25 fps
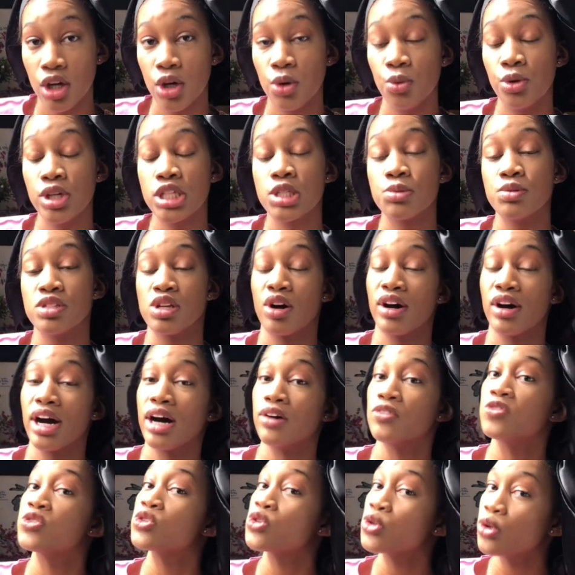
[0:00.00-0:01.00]
which means I'll
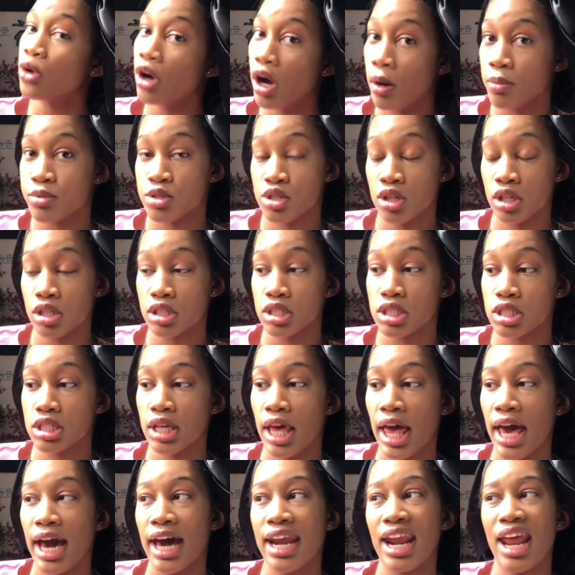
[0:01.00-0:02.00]
have two options.
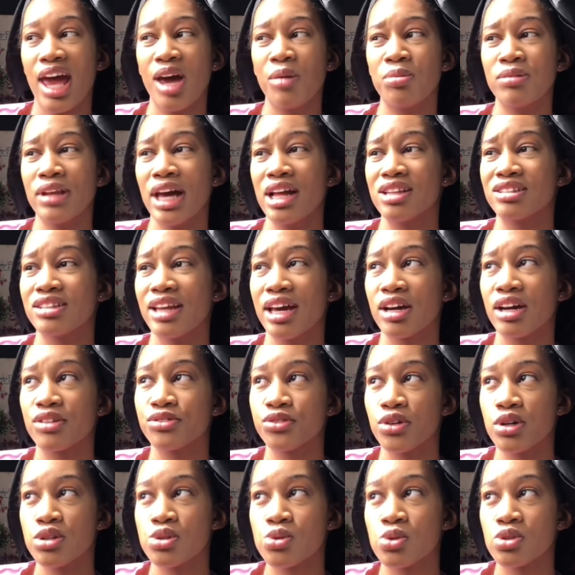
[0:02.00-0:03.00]
And I applied to like
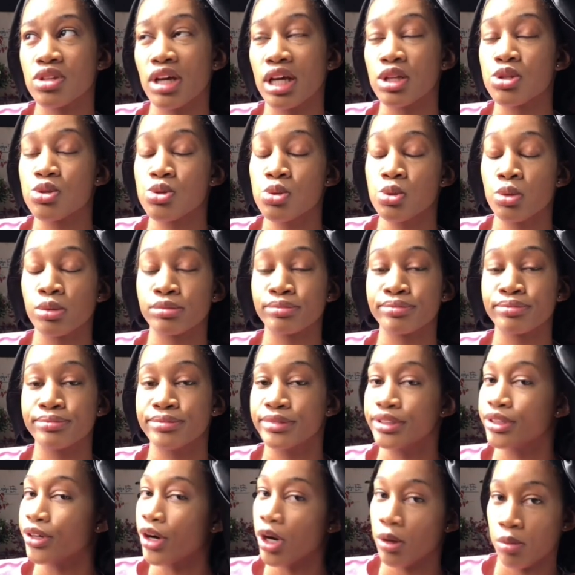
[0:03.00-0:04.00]
four schools, and two
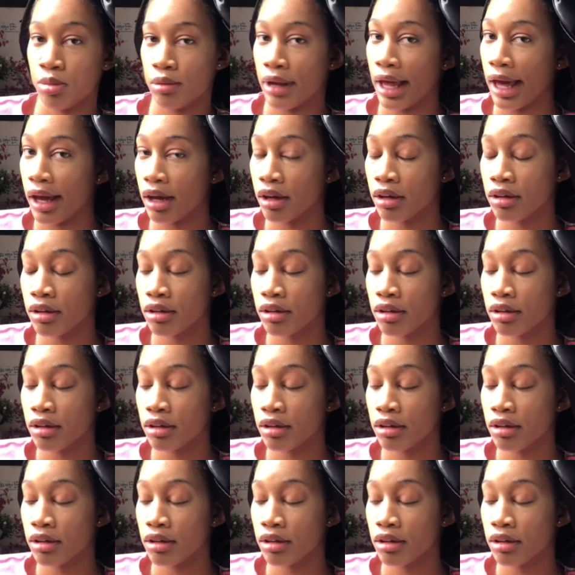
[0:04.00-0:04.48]
did not apply.